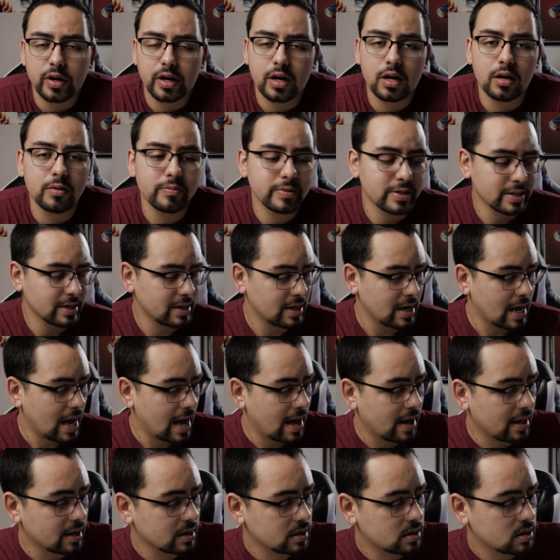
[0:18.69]
It comes in
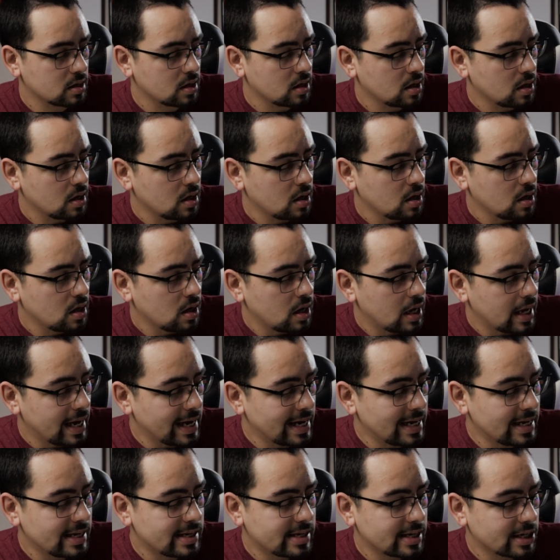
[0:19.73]
at
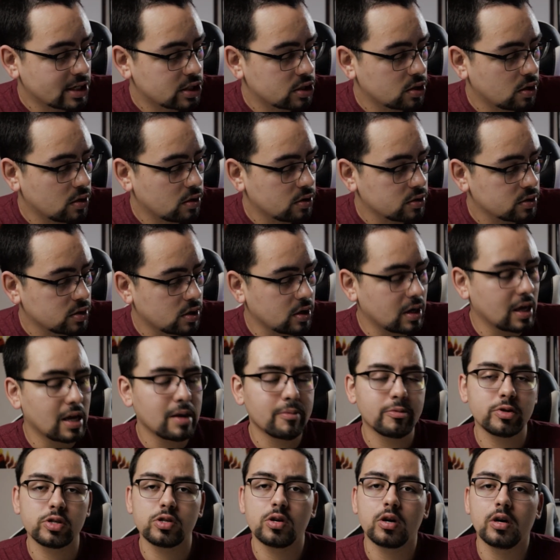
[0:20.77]
$86 on
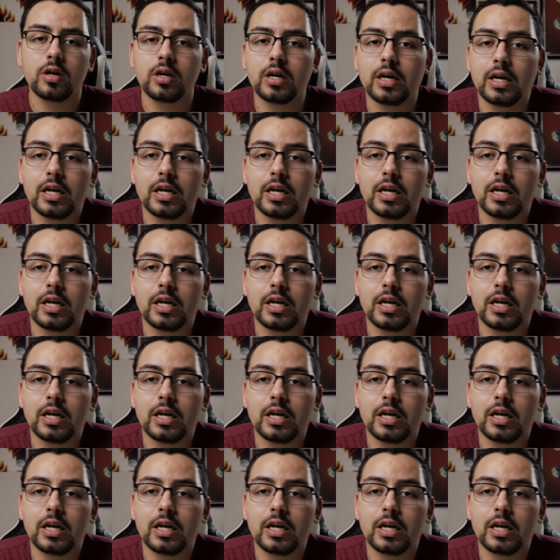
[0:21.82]
Amazon,